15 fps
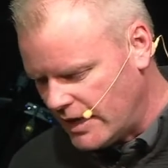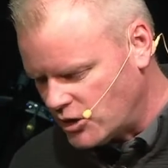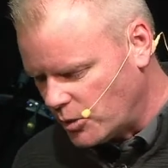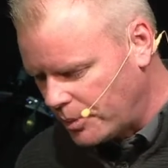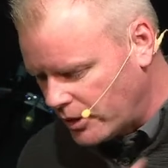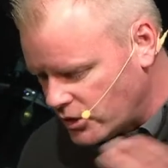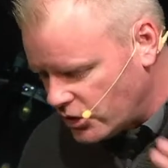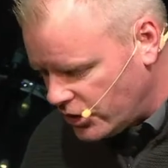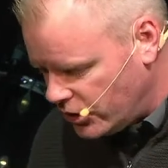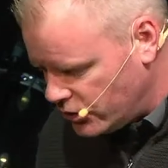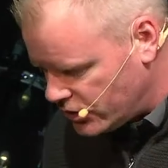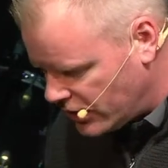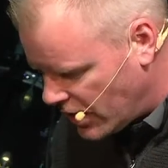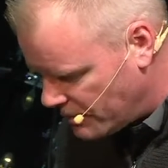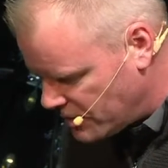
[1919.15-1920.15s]
So
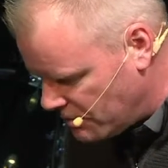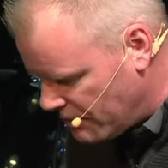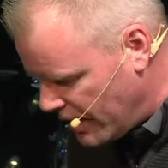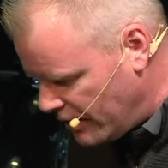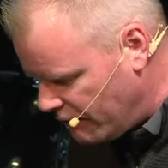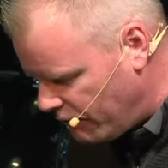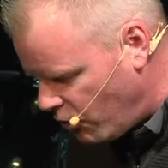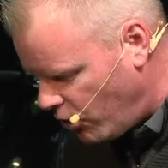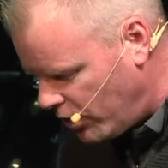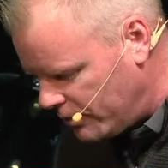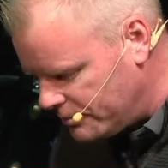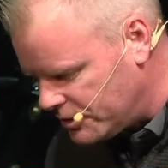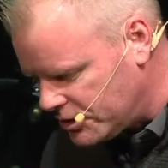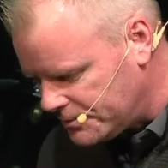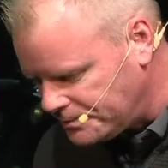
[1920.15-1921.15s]
persecution comes in many
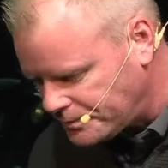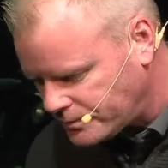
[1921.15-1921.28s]
forms.